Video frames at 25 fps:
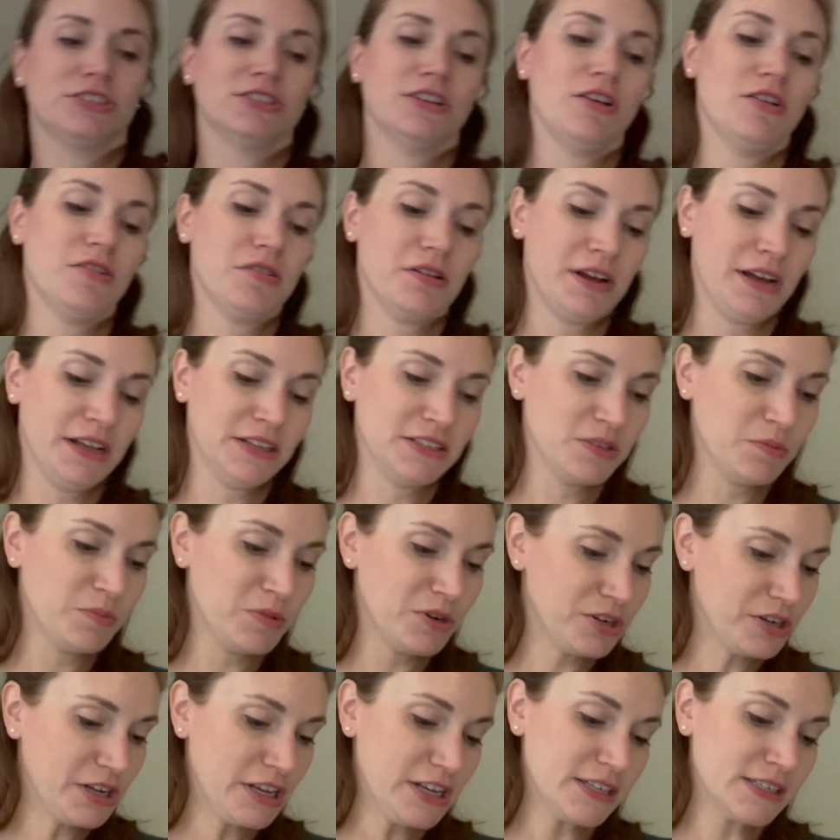all kinds of
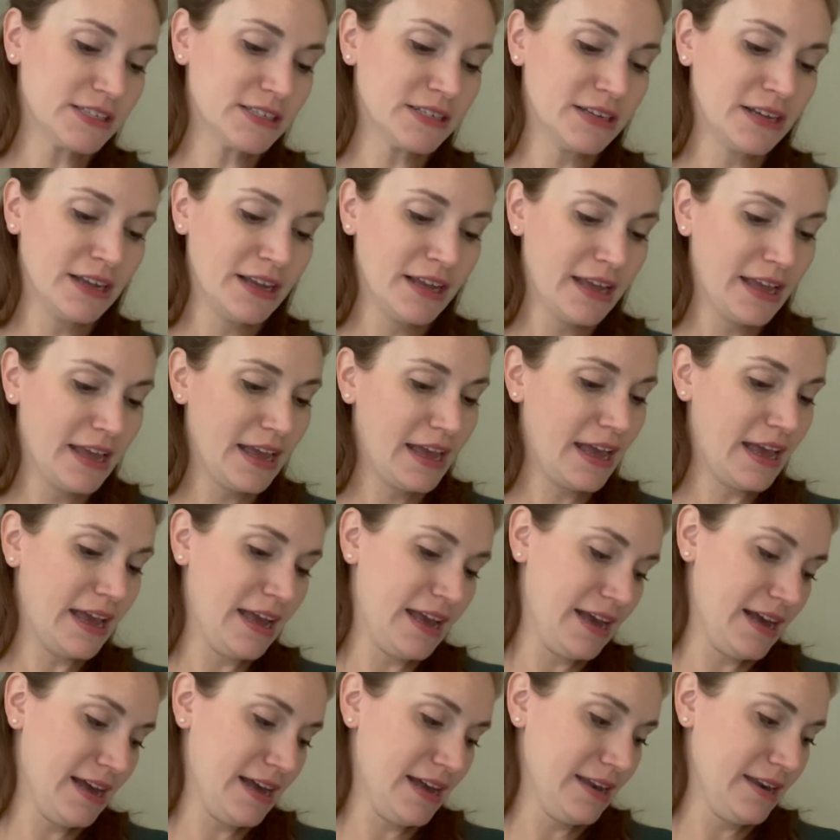birdies,
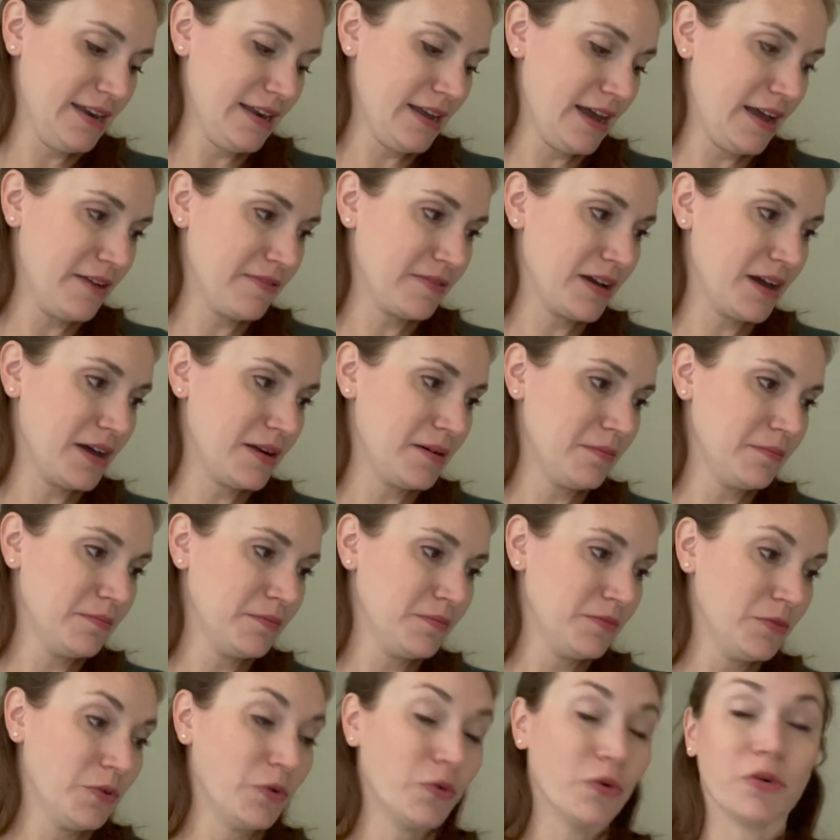and I've got them,
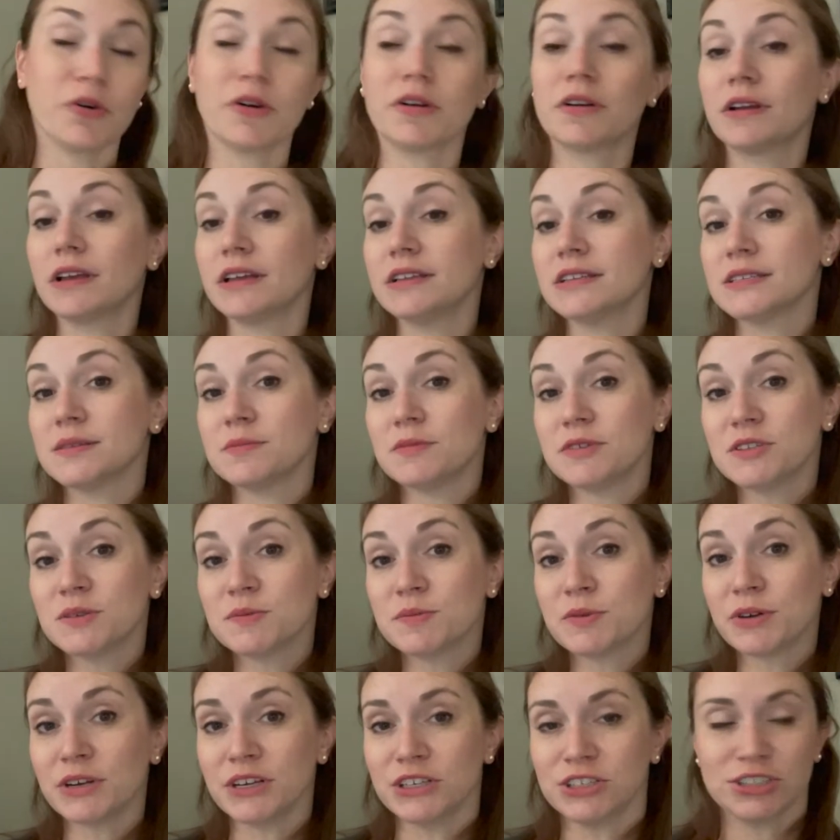or get some
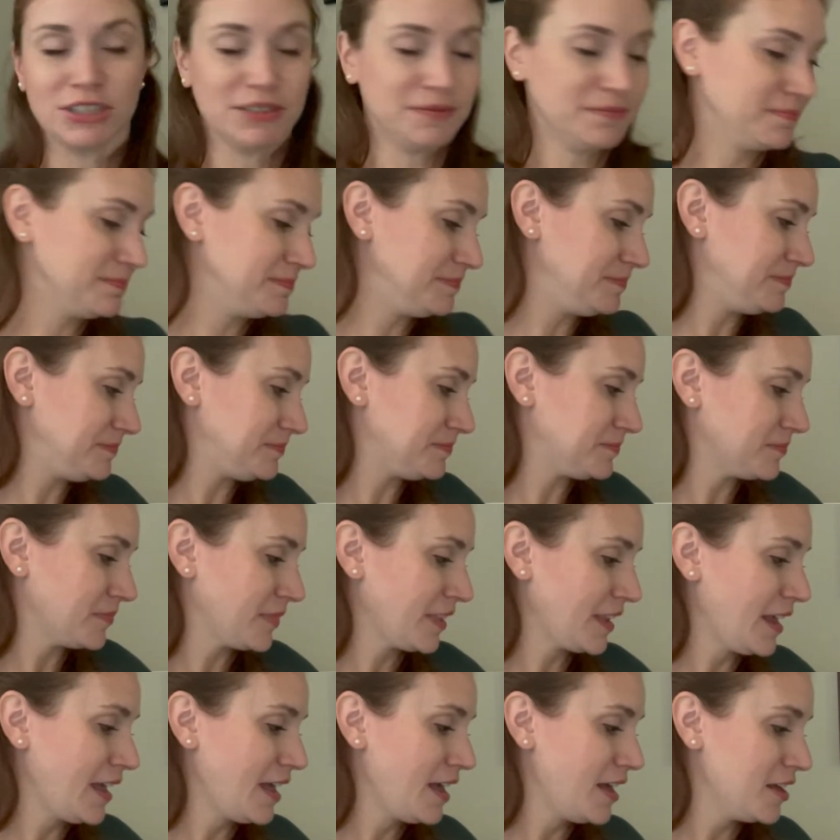inspiration.
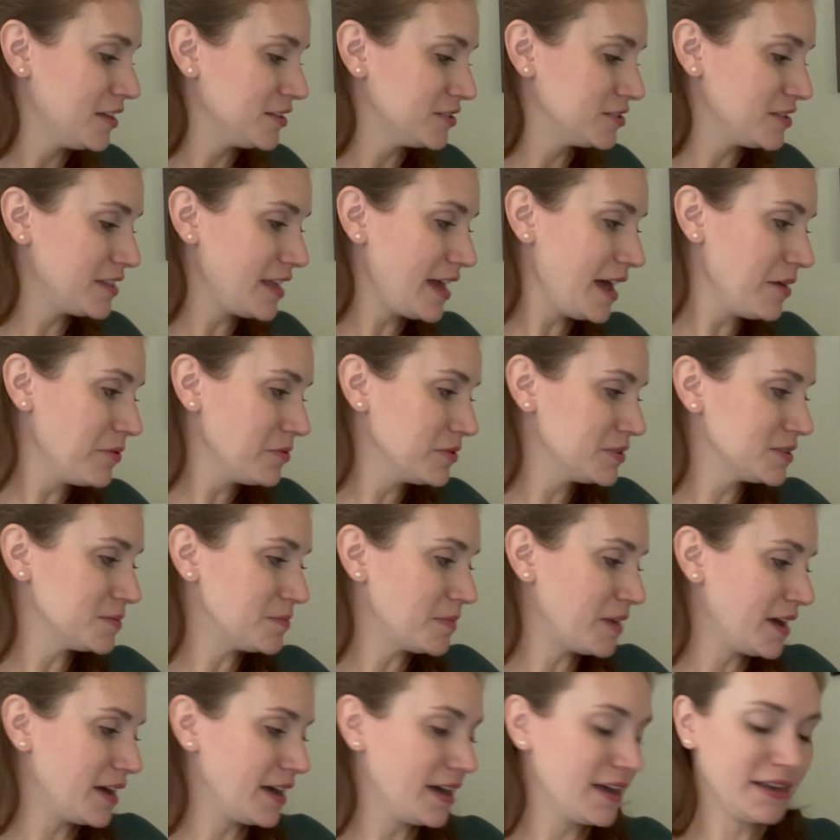So that was
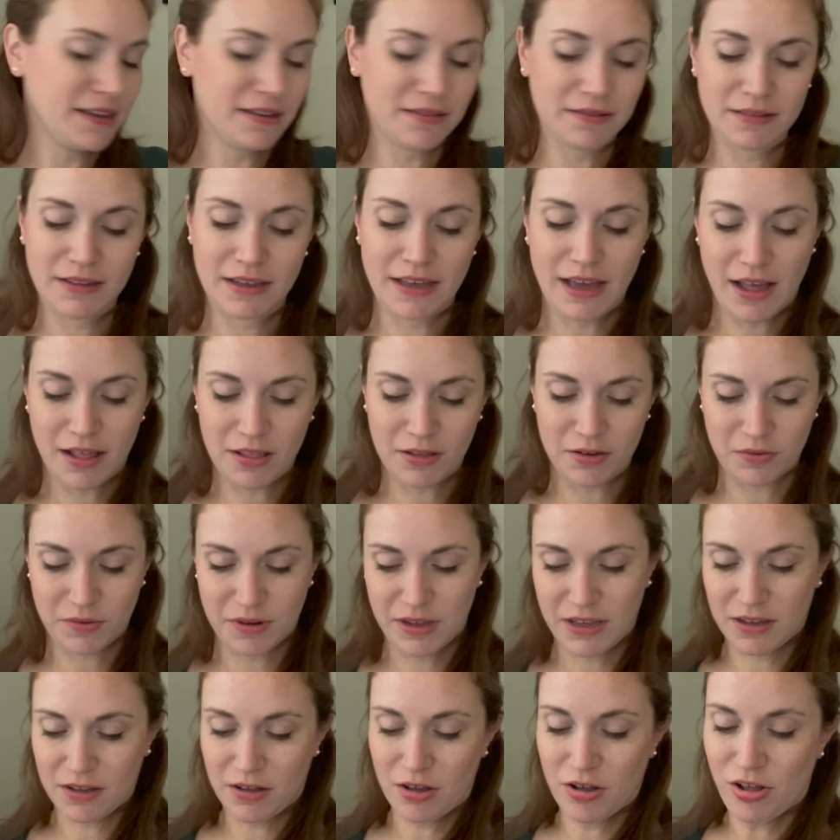my
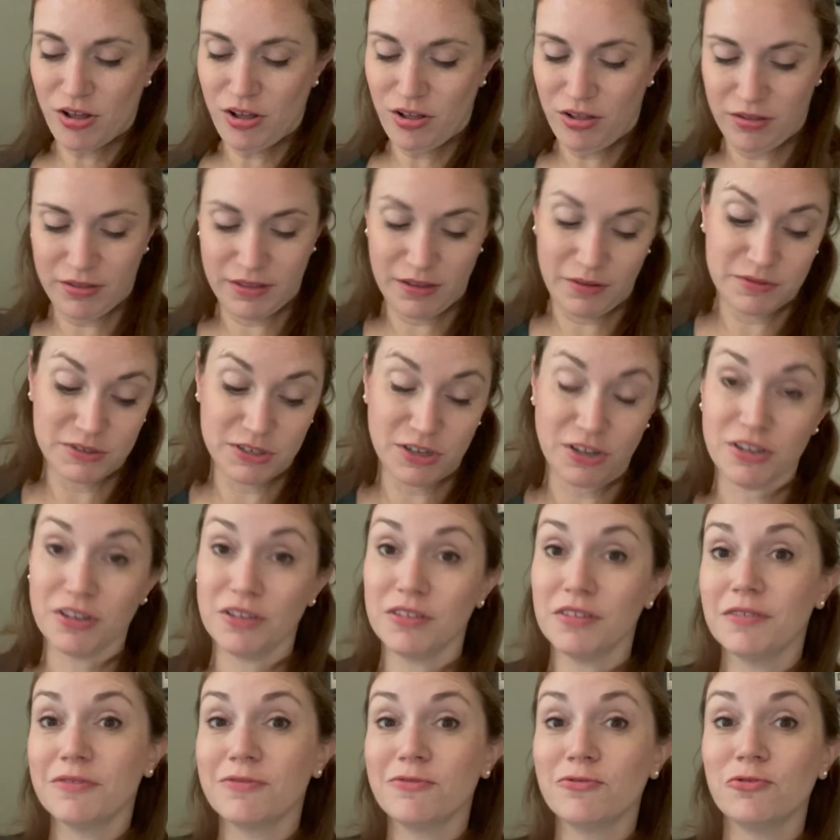Galleria haul that was
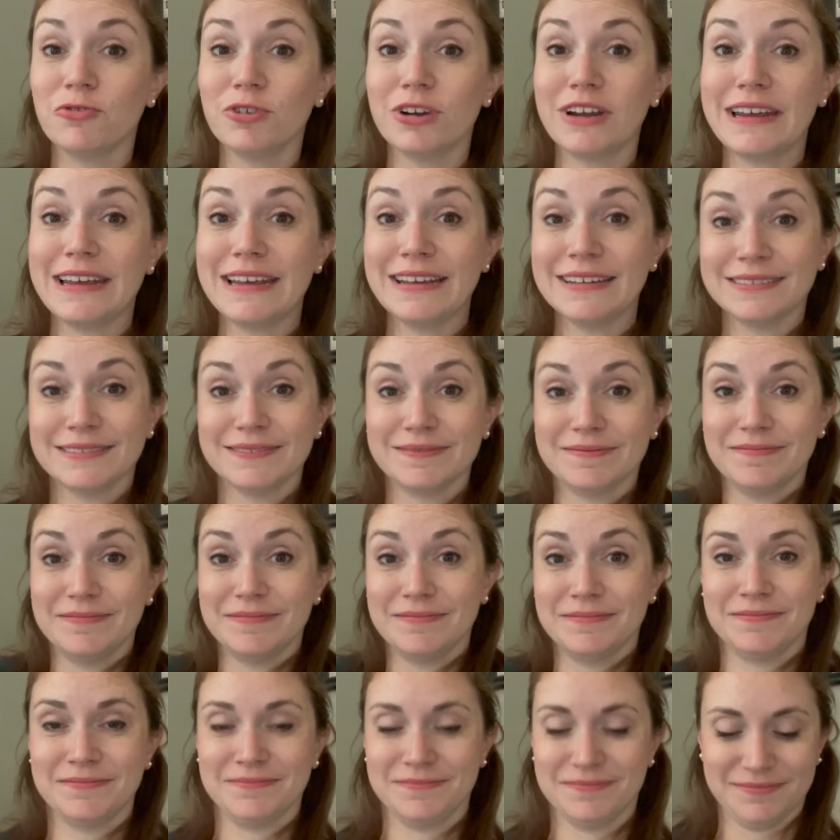all free.
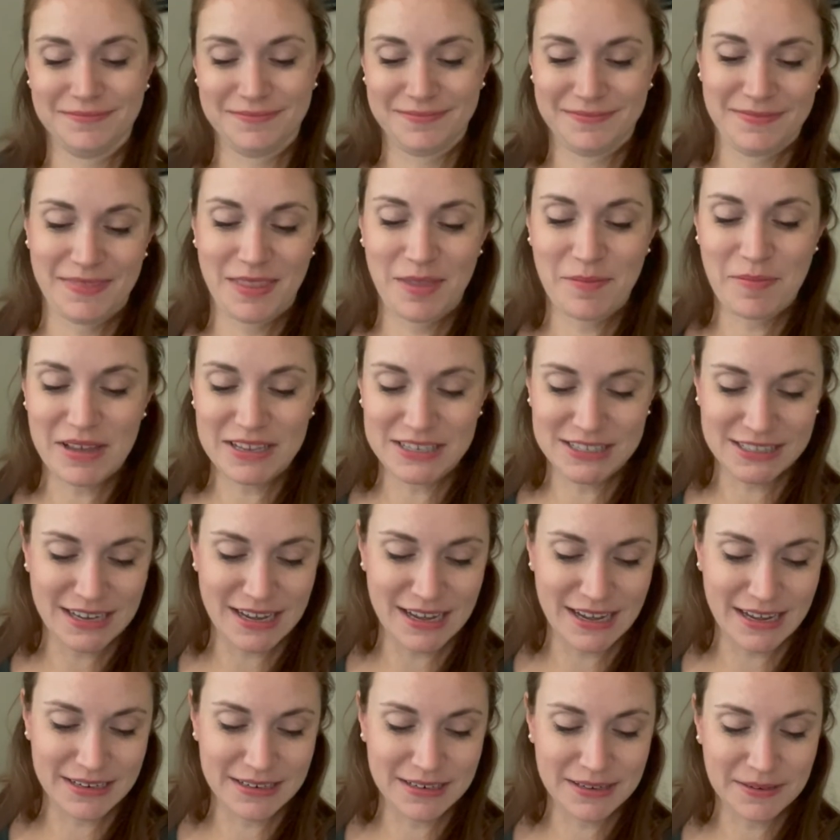Best
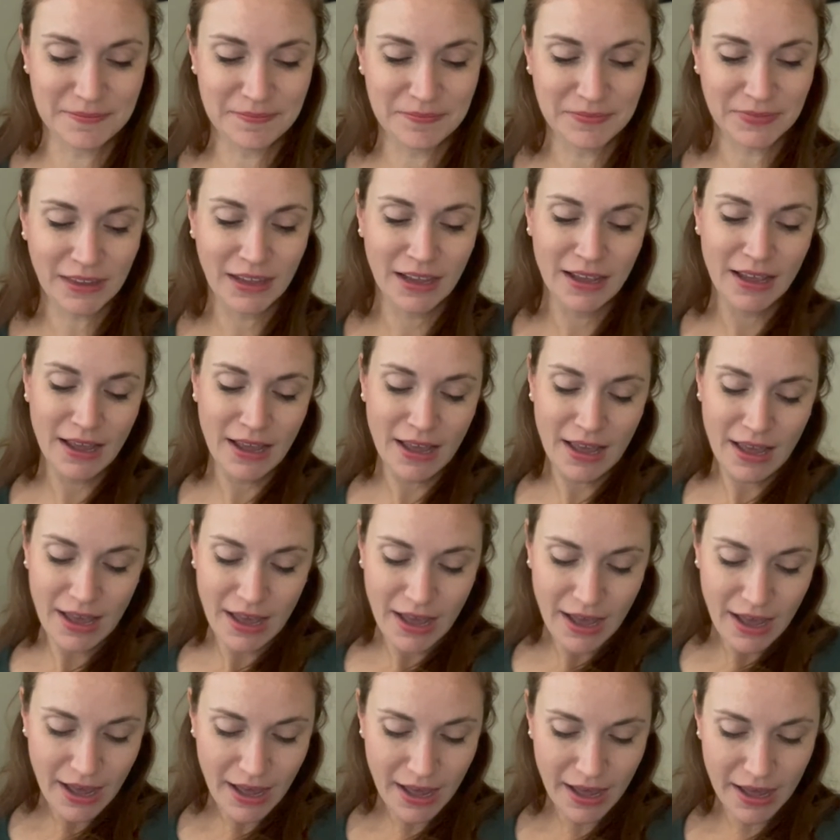kind.
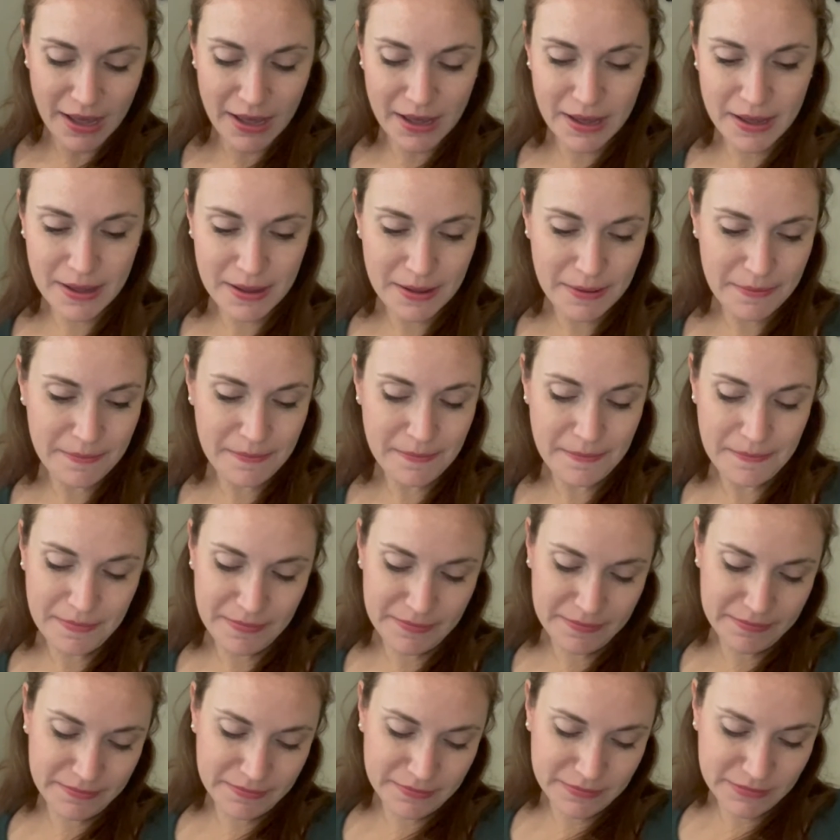
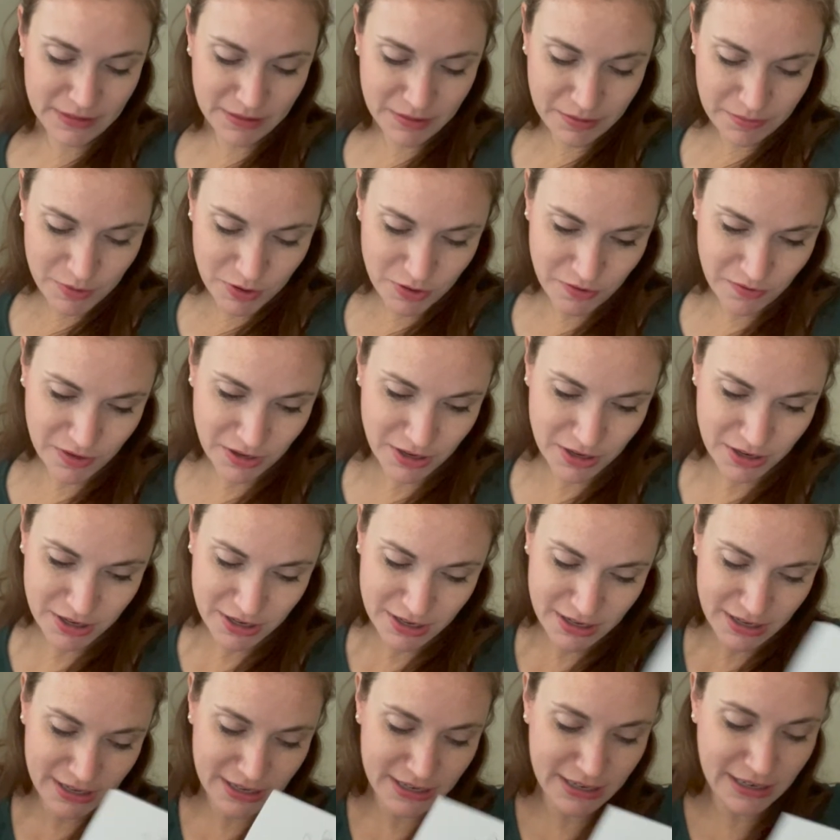Moving
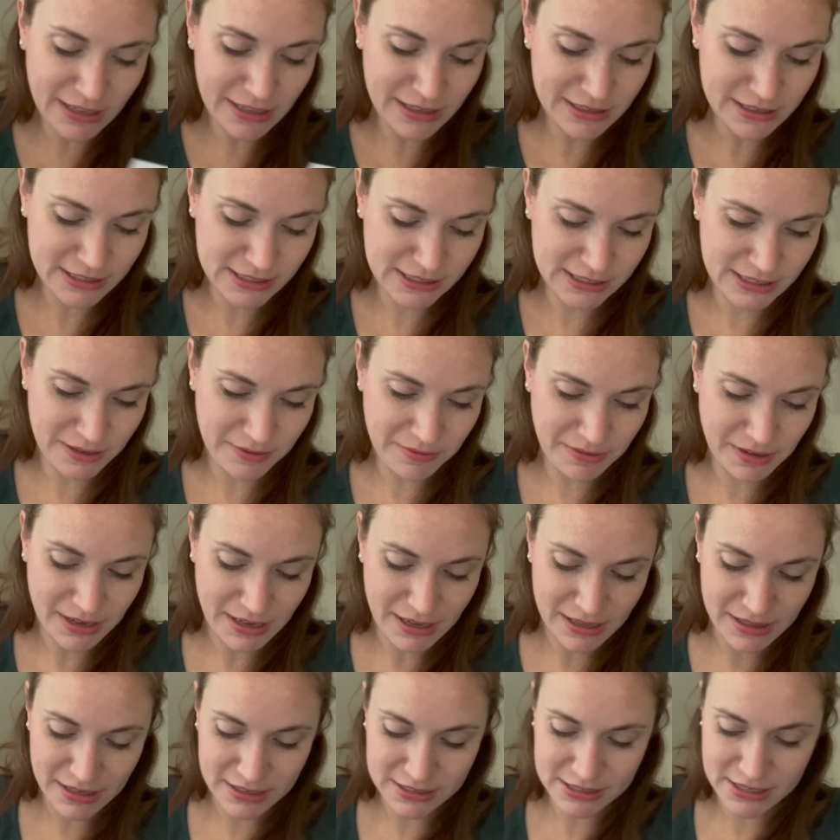on. Let's see what we
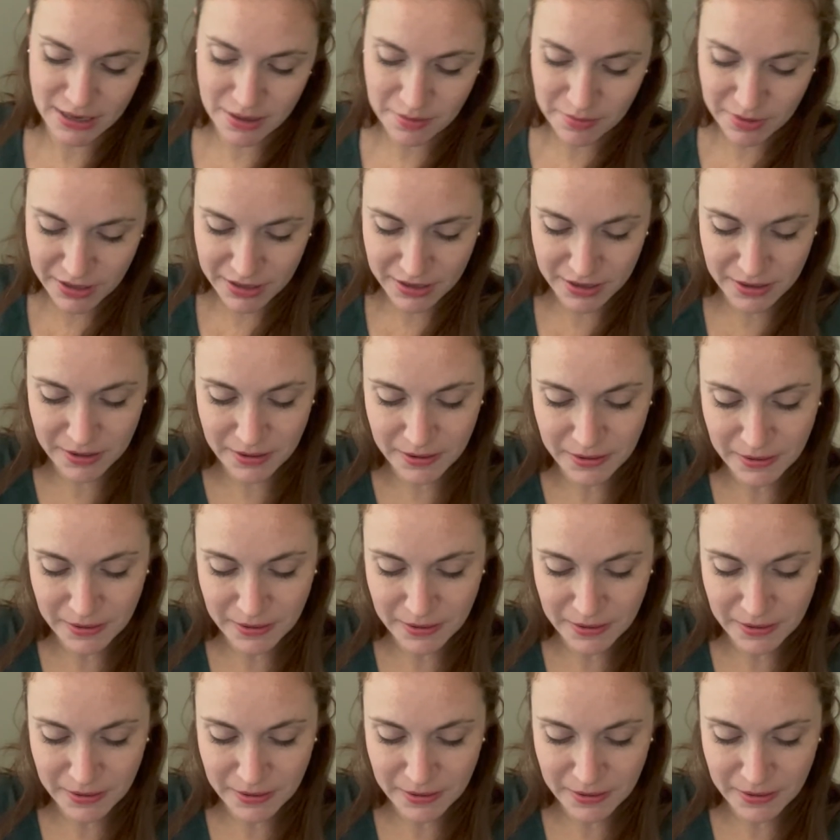got in the tub here.